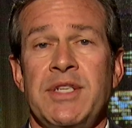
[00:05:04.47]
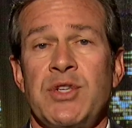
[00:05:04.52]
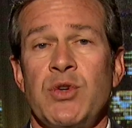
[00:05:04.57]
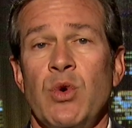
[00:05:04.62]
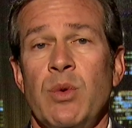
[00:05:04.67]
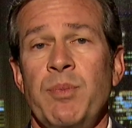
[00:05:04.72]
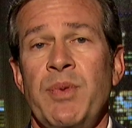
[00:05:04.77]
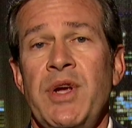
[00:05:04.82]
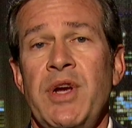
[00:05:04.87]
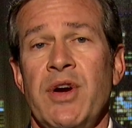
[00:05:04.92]
to
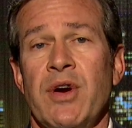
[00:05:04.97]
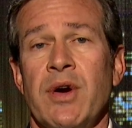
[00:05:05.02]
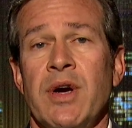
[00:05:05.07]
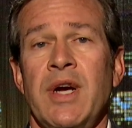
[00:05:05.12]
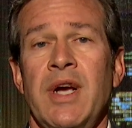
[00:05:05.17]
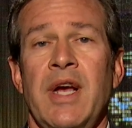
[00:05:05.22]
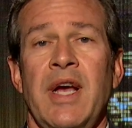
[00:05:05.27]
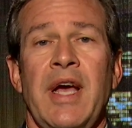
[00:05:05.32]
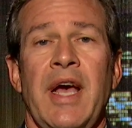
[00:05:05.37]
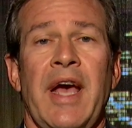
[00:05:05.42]
appear,
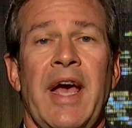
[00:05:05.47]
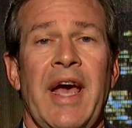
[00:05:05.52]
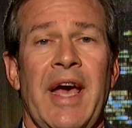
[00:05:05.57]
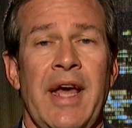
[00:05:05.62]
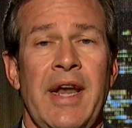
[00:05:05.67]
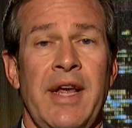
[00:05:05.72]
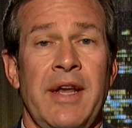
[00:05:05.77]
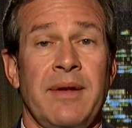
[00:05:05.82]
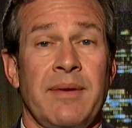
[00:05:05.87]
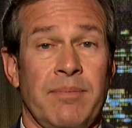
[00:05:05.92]
and
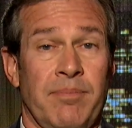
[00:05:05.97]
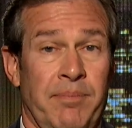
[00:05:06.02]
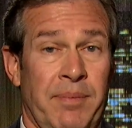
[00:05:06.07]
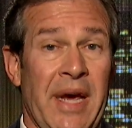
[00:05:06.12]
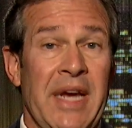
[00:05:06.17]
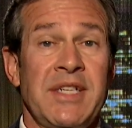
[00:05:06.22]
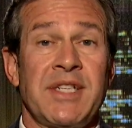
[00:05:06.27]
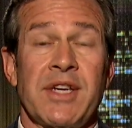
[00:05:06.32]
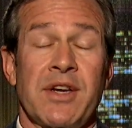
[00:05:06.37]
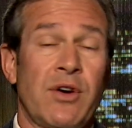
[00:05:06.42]
it
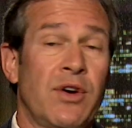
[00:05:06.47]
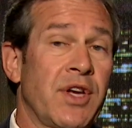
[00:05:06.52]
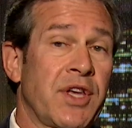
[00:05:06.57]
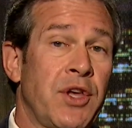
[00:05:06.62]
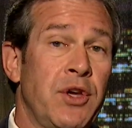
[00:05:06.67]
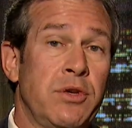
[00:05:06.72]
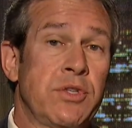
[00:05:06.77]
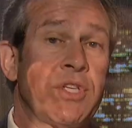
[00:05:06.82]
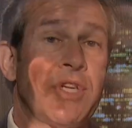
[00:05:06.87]
basically accused